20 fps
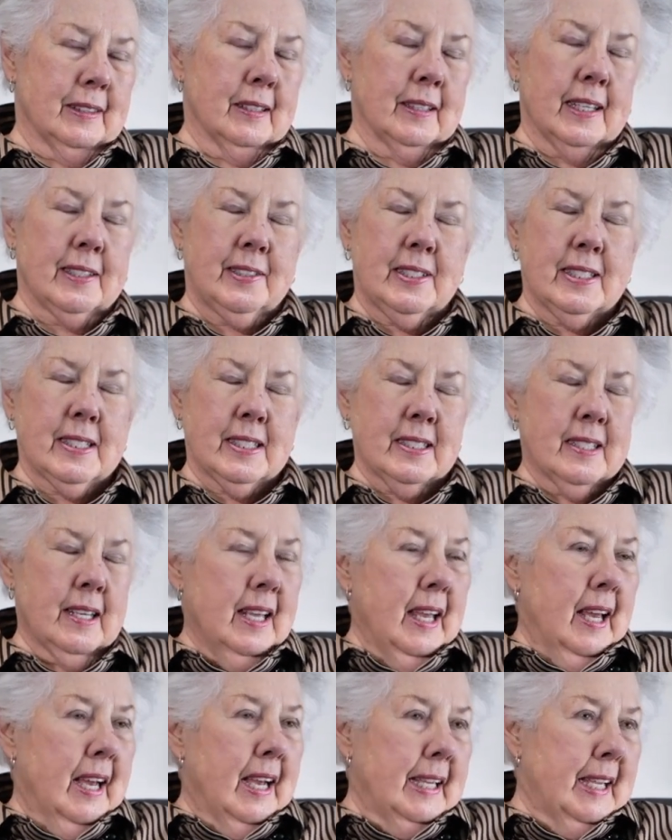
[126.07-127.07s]
And I
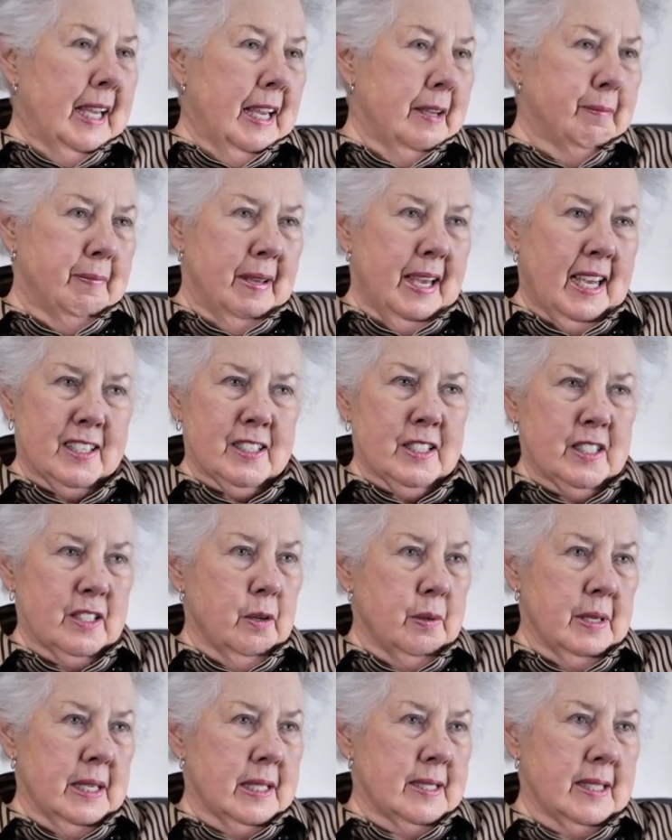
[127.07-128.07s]
came back
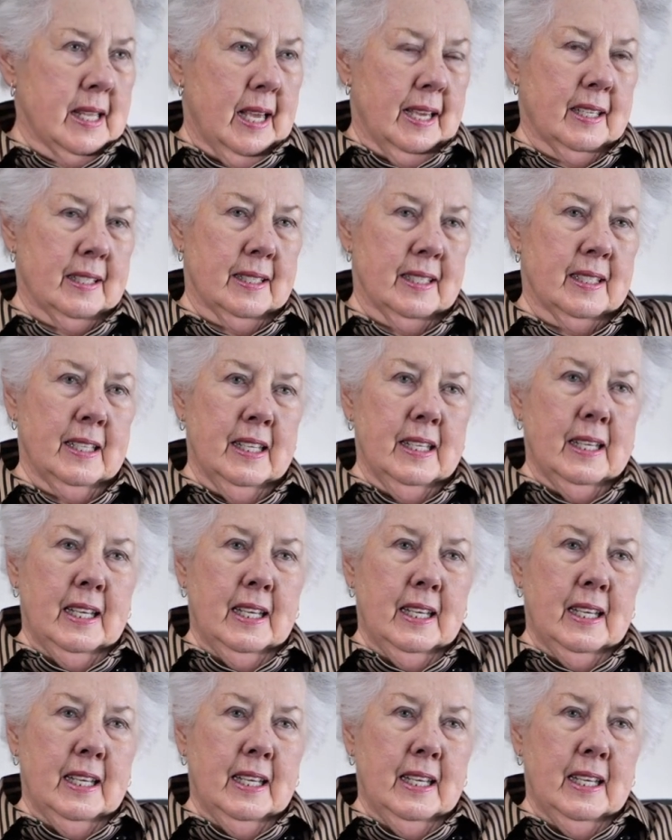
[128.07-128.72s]
so excited.